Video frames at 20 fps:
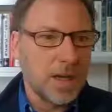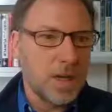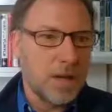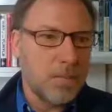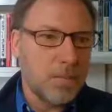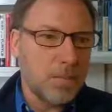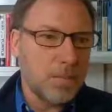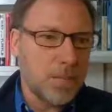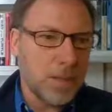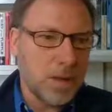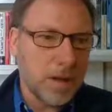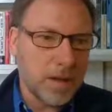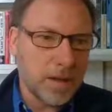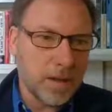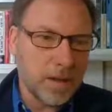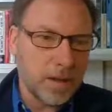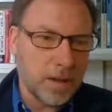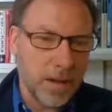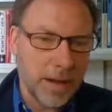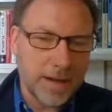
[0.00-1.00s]

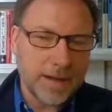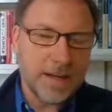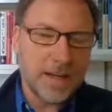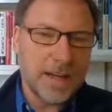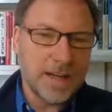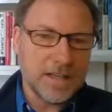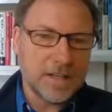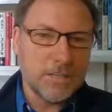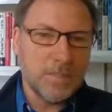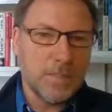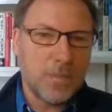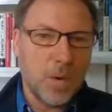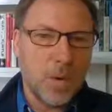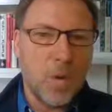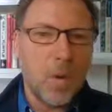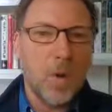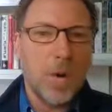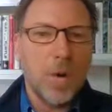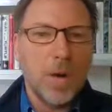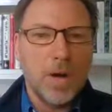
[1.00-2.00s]
like it has
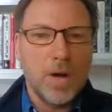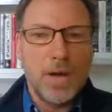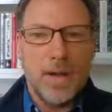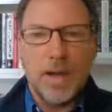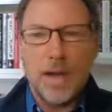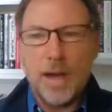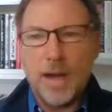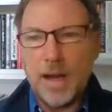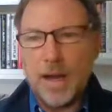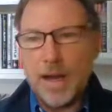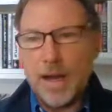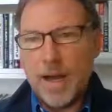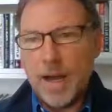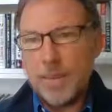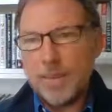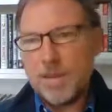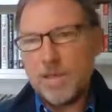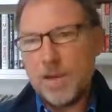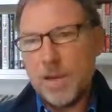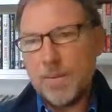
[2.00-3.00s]
more
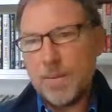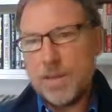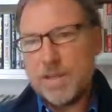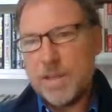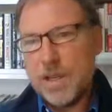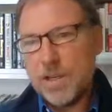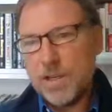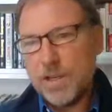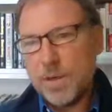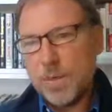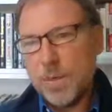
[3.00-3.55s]
upside potential,